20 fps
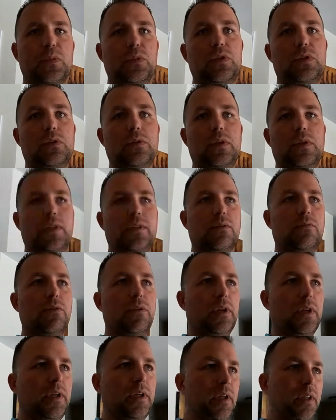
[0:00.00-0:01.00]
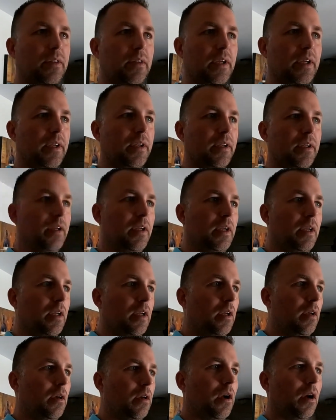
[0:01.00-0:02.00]
So that's a really neat thing.
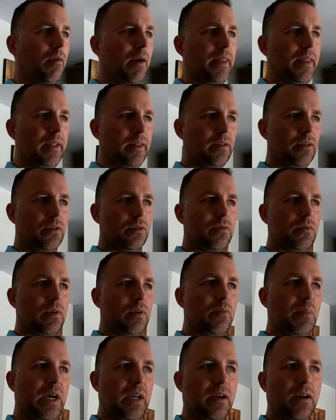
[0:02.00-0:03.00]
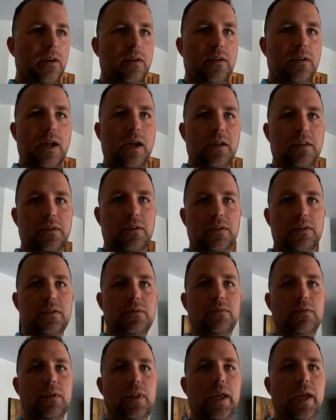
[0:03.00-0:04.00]
I think those run about $100
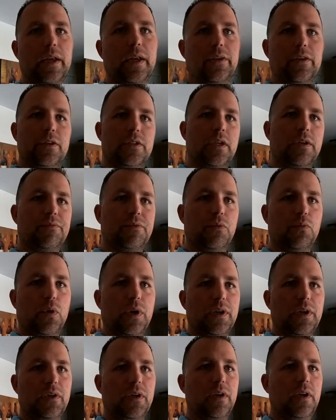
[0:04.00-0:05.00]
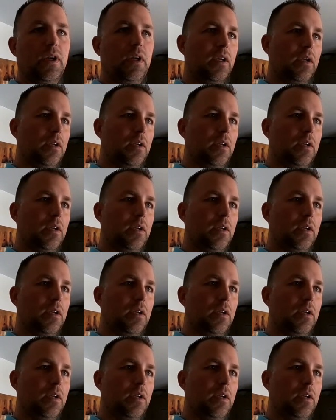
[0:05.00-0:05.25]
for that, and you just have to wire it